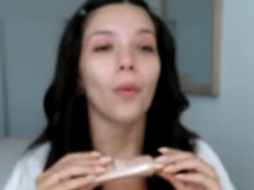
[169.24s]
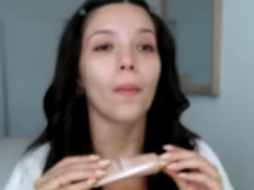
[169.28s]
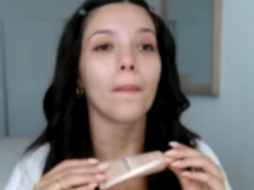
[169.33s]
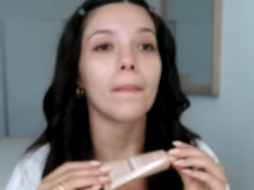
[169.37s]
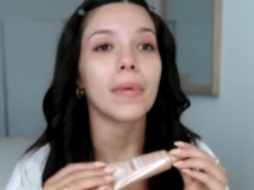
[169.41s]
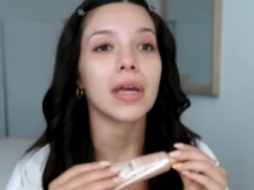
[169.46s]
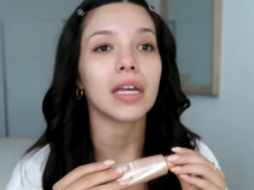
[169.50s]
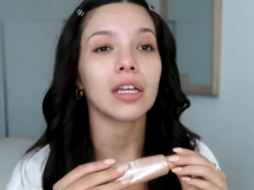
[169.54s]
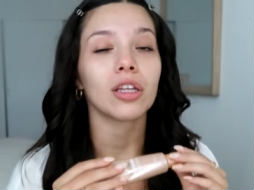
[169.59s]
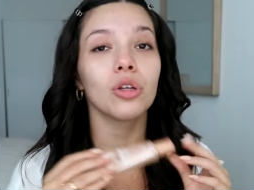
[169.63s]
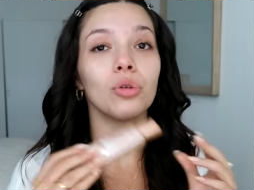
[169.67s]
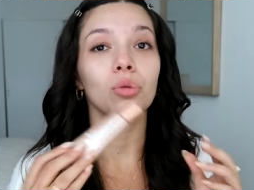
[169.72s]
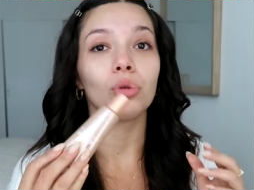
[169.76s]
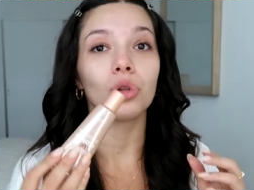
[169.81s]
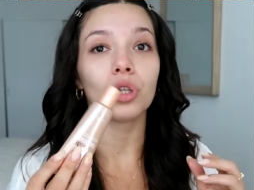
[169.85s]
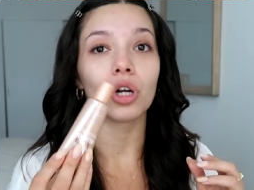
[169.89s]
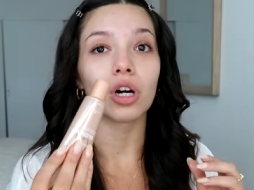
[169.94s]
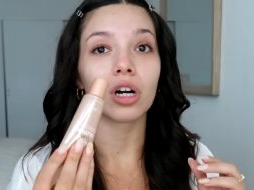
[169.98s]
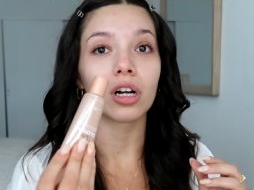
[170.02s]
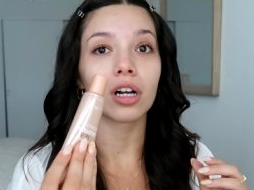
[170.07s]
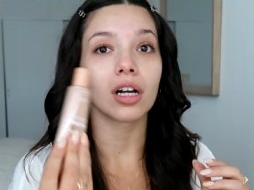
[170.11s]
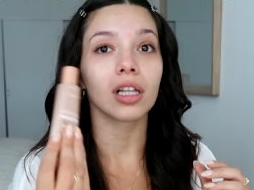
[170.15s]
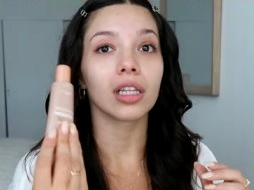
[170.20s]
will make you
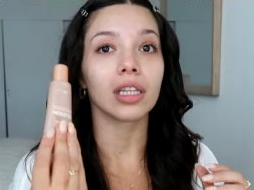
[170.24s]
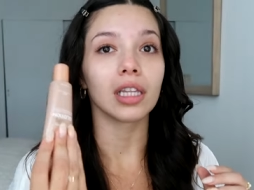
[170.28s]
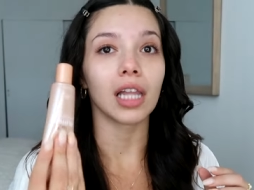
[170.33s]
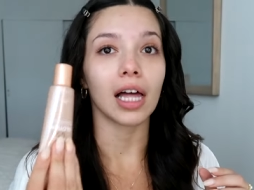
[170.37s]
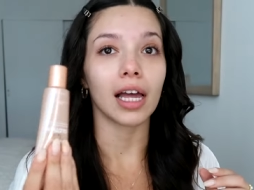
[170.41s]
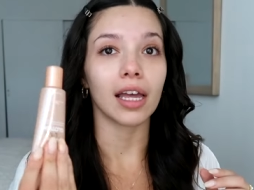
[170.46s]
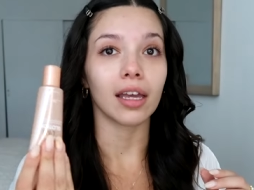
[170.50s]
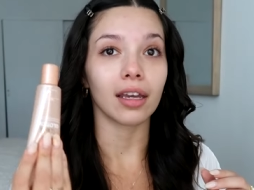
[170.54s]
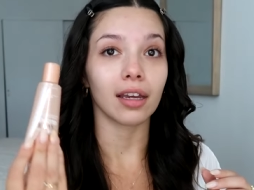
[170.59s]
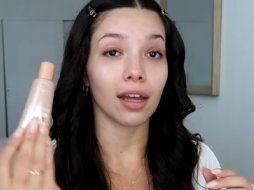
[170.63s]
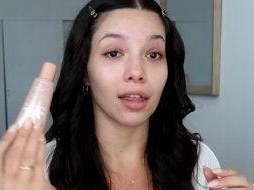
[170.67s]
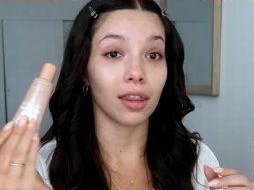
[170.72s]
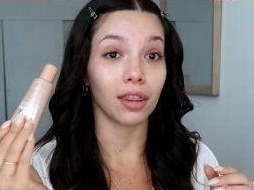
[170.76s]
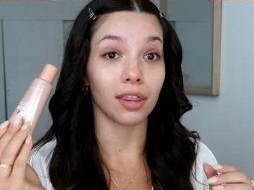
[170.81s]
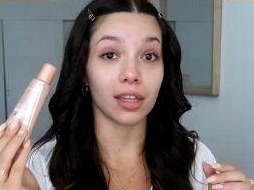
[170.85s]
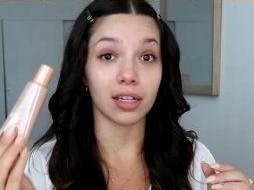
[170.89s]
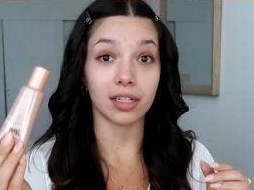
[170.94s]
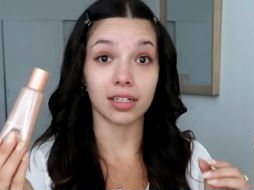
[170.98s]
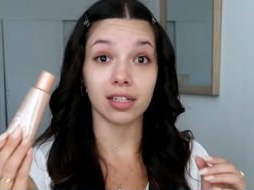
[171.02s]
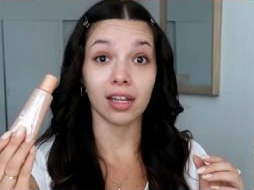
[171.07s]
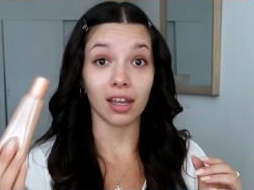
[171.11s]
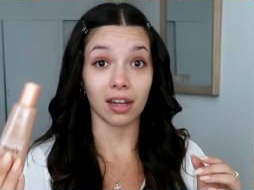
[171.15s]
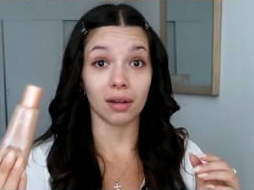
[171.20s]
look like
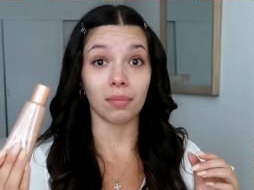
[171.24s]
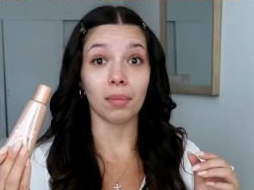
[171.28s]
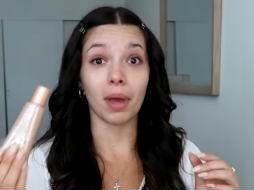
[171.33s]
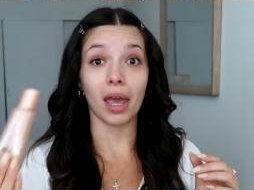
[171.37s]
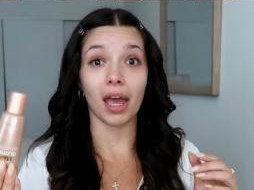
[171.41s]
the Tin